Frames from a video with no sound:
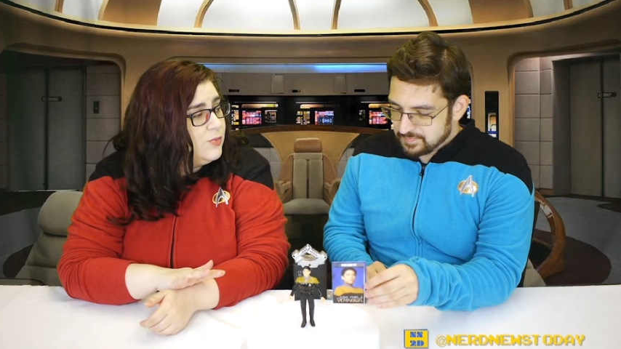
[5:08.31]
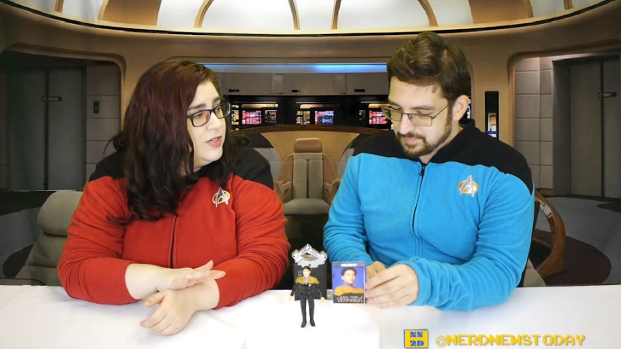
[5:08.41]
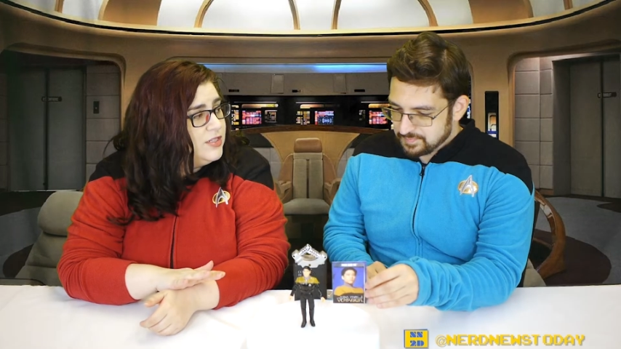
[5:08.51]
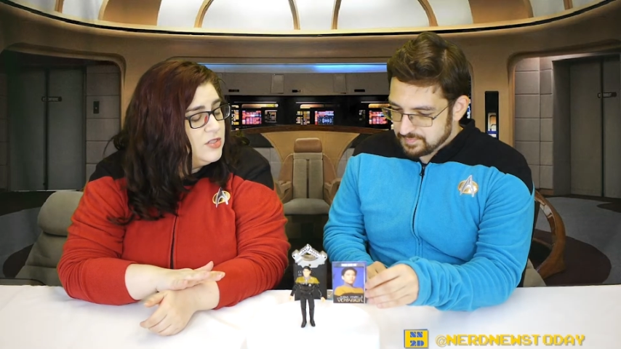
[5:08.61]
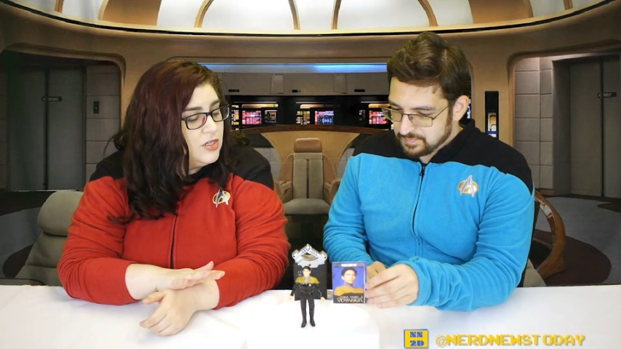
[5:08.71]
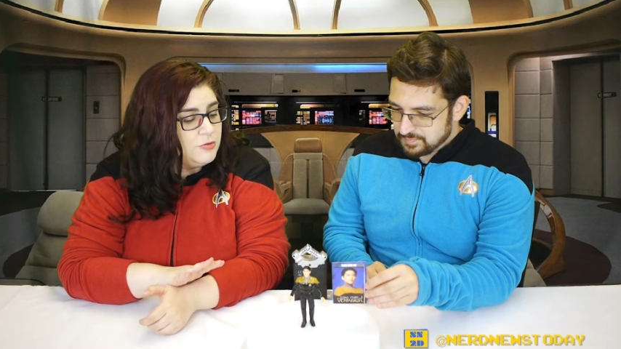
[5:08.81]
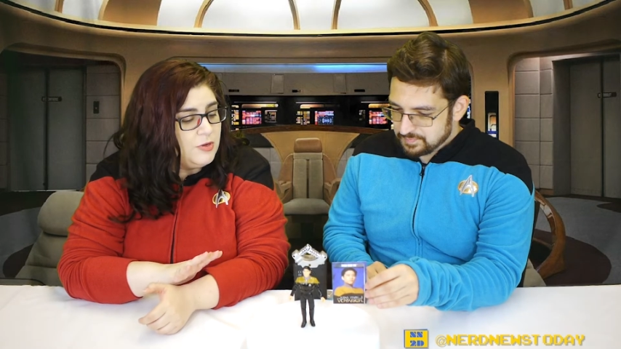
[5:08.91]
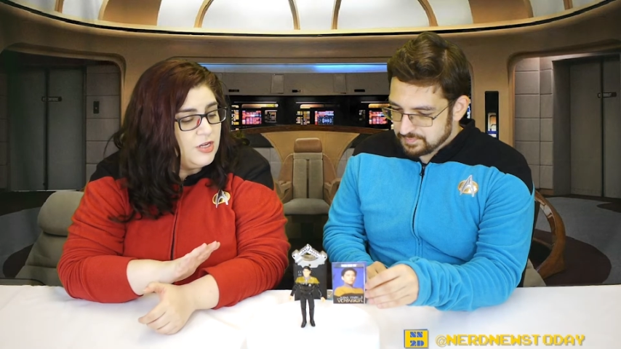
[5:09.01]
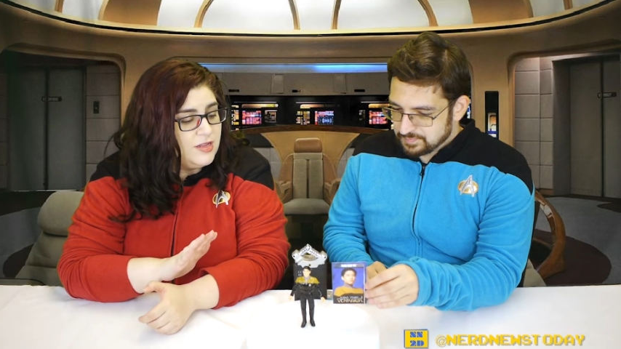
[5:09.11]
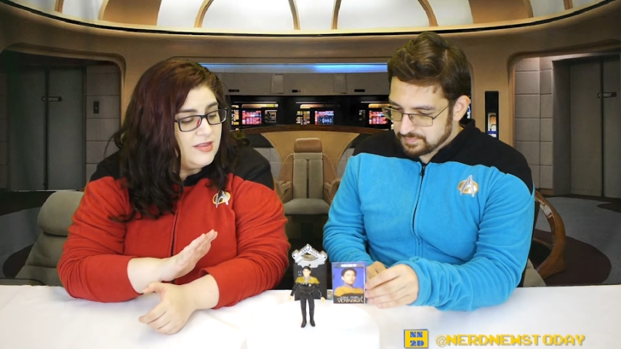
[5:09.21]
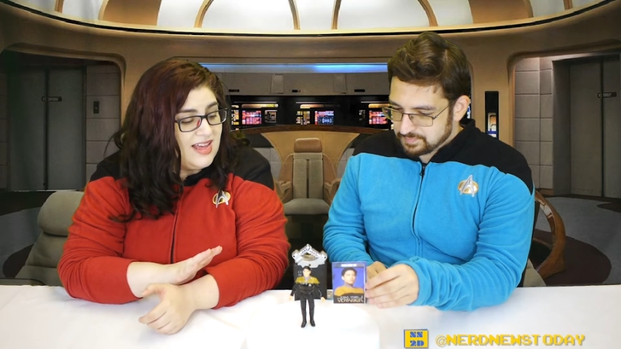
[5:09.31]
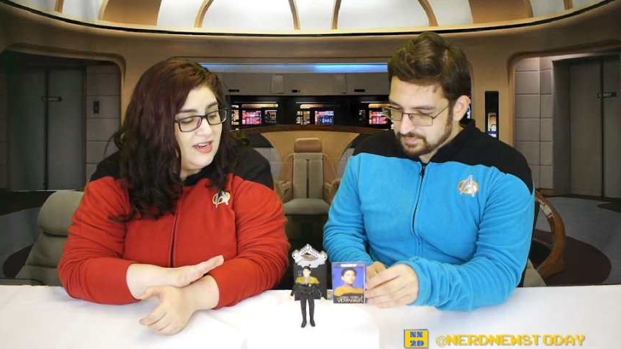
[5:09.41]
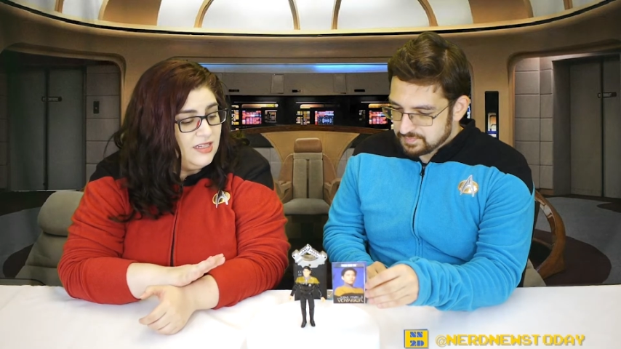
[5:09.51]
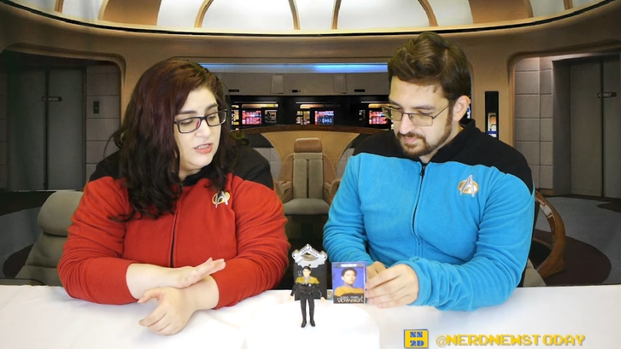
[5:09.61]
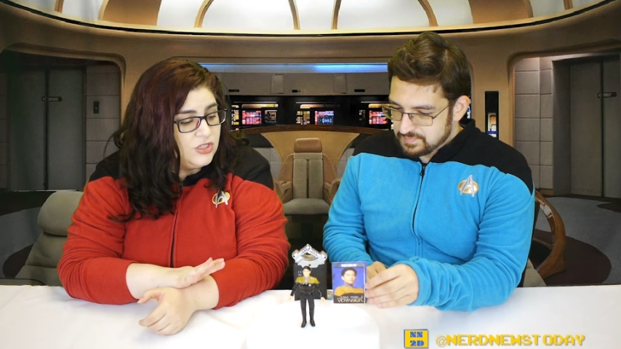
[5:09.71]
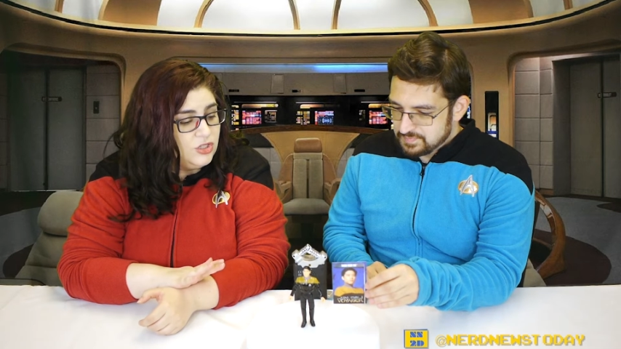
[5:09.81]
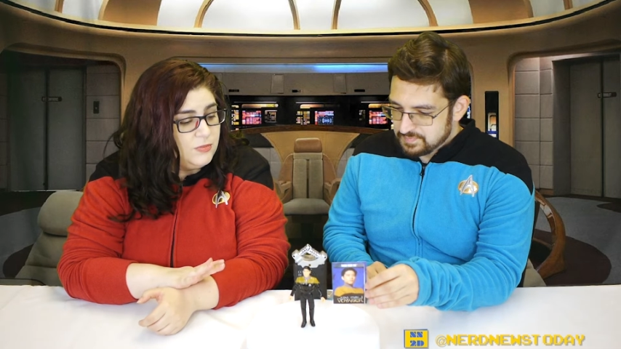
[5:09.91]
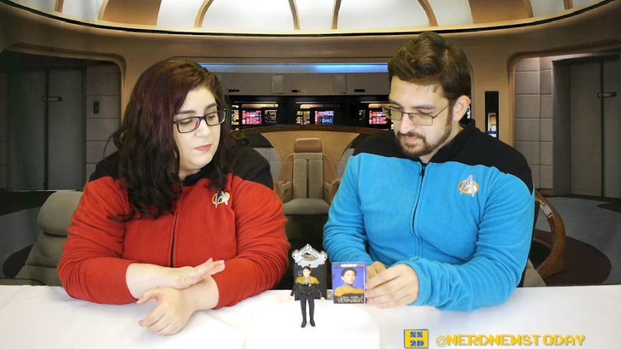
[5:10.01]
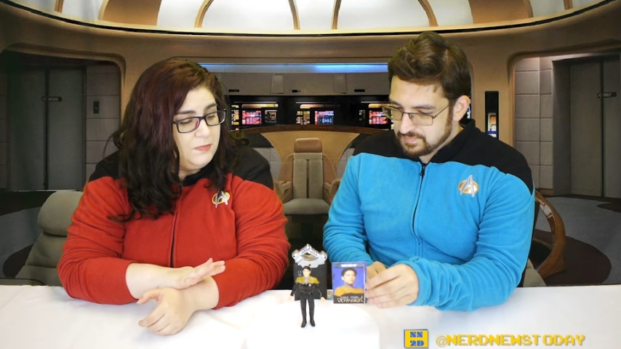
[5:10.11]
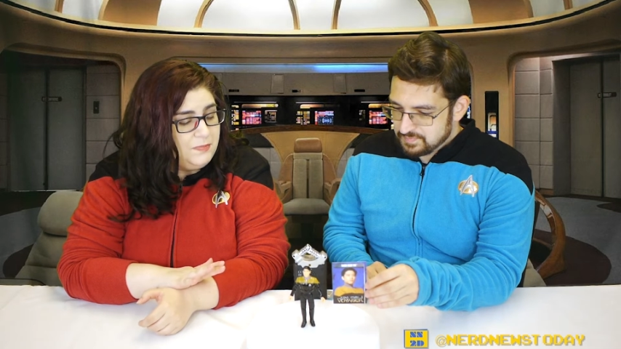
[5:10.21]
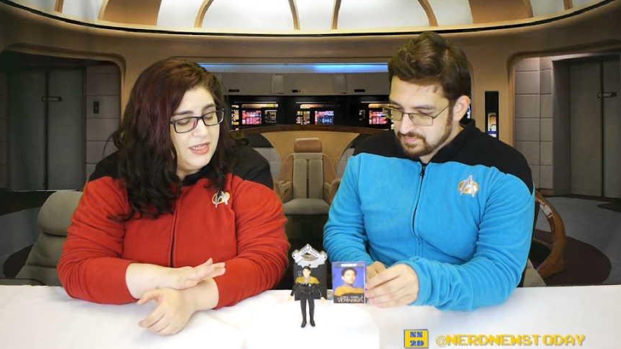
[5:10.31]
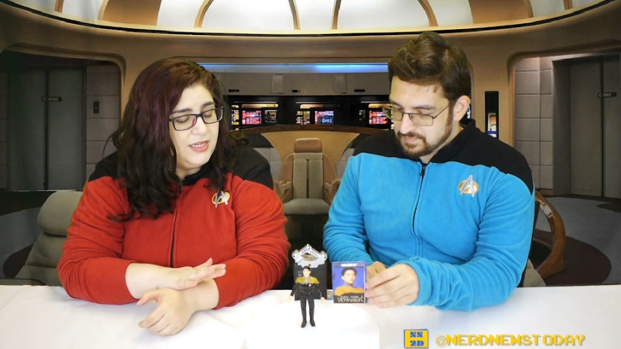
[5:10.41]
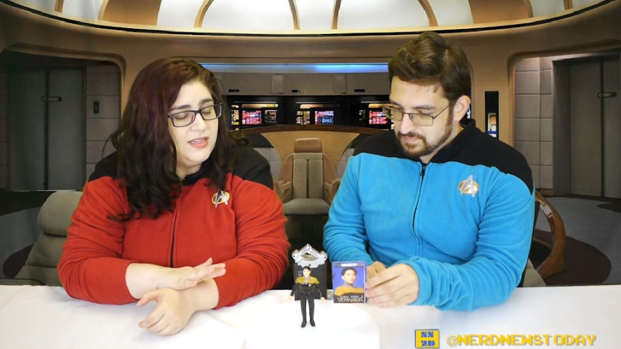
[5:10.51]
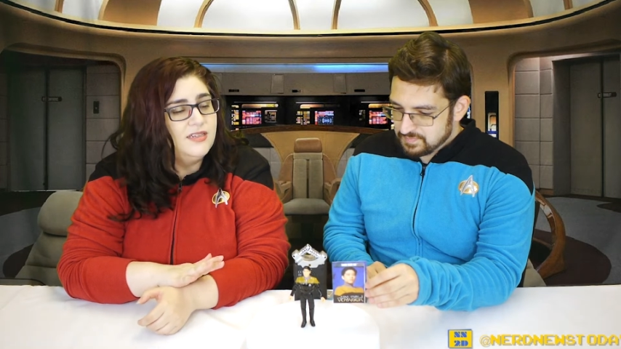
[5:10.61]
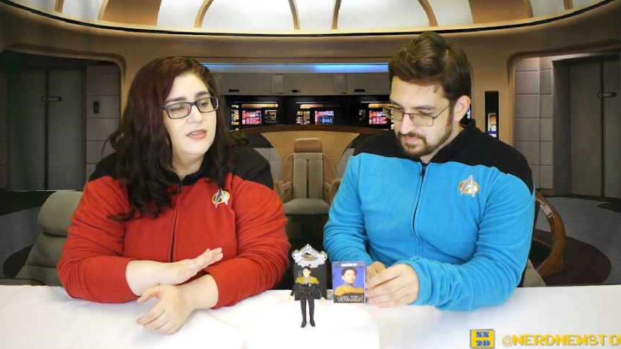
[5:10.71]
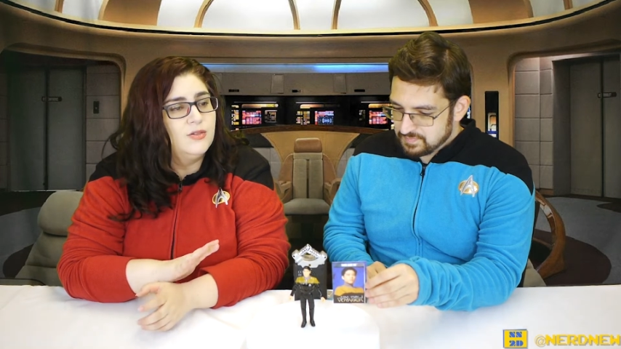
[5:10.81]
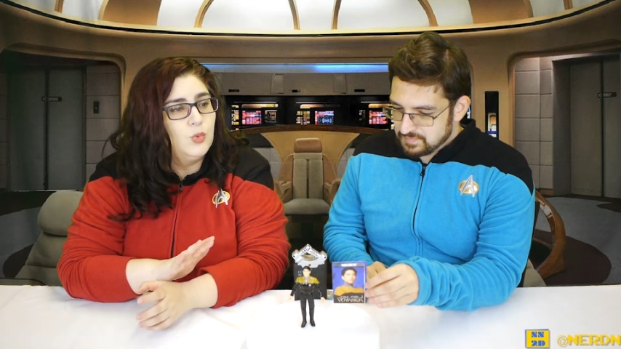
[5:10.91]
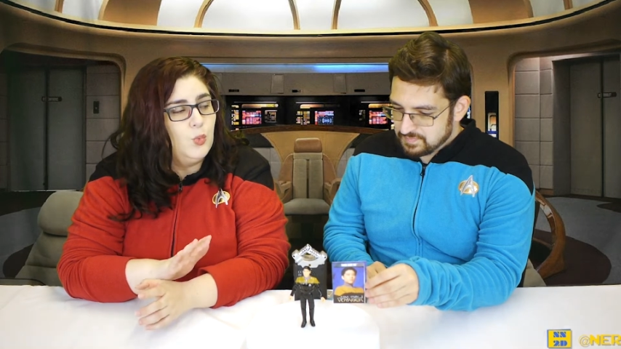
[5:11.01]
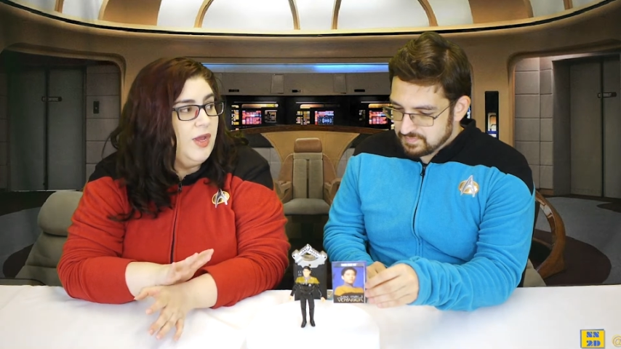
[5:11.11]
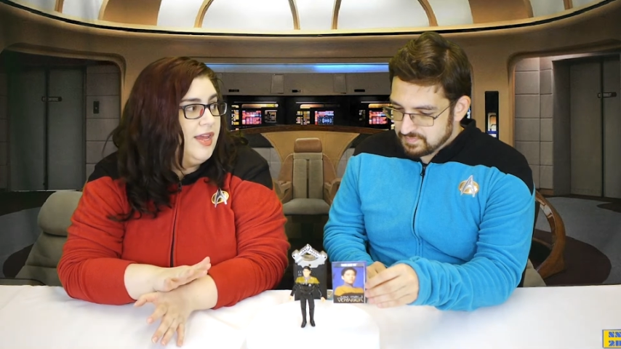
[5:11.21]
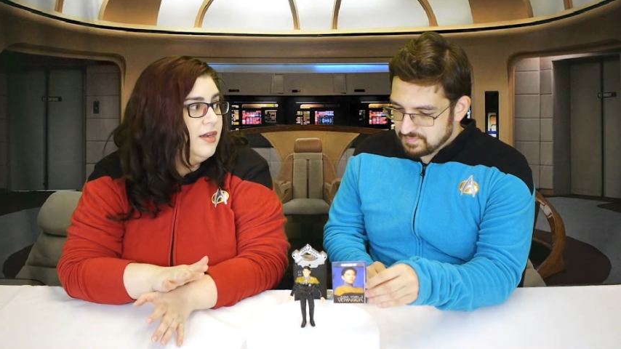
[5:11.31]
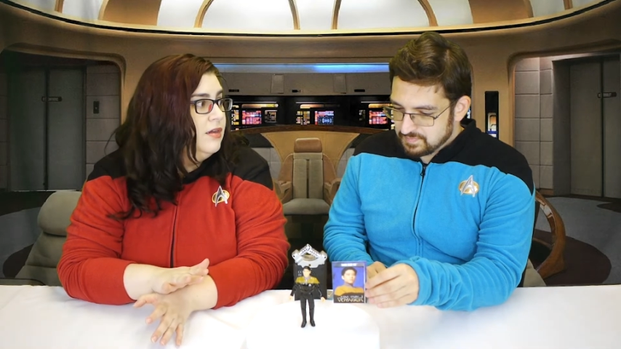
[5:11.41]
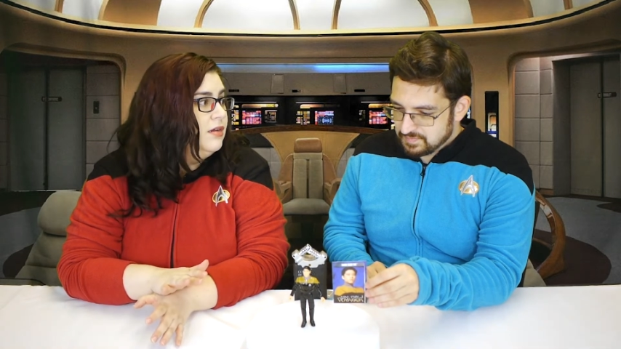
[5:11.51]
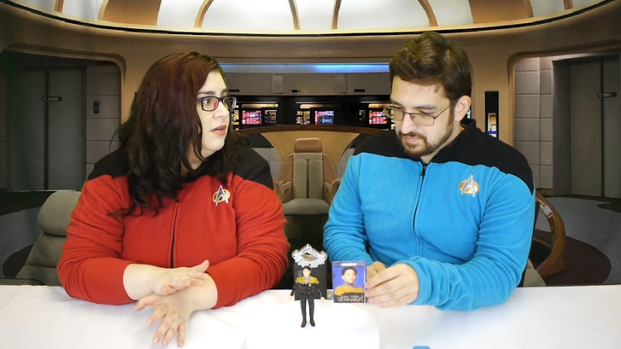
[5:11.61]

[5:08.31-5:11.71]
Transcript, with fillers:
Speaker 1: that we need to touch upon. That is a big win.